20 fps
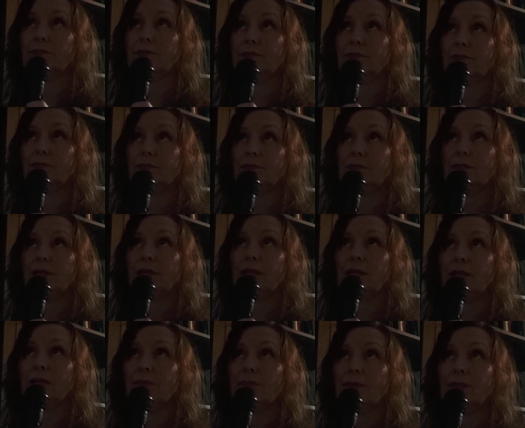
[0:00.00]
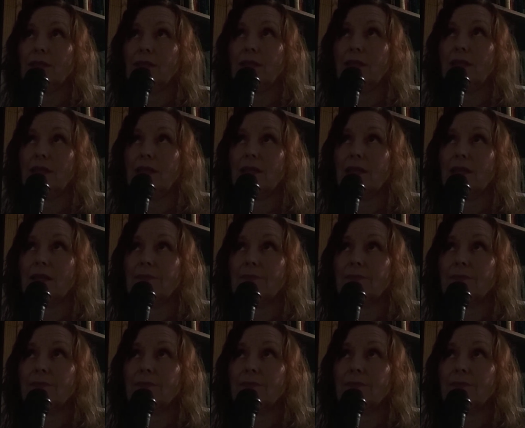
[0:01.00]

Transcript: No one is speaking in this clip.